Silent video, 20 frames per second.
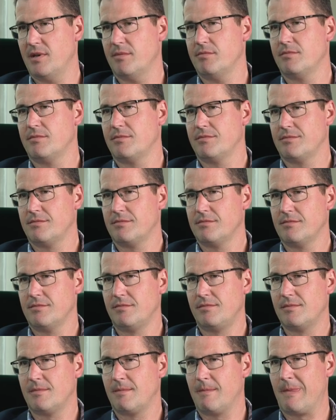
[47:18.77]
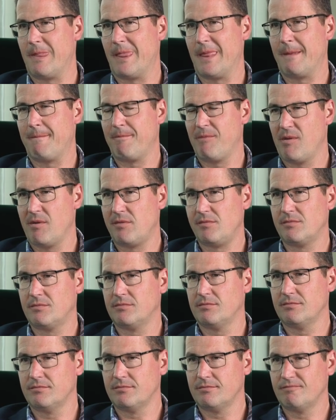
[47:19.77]
And there are contexts in which I'm fine with that,
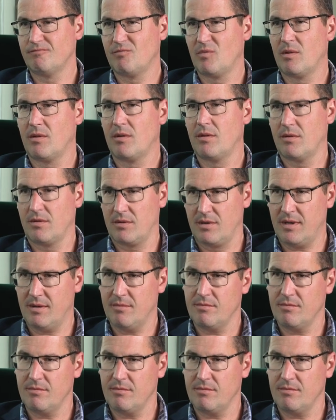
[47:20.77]
just personally. Yeah.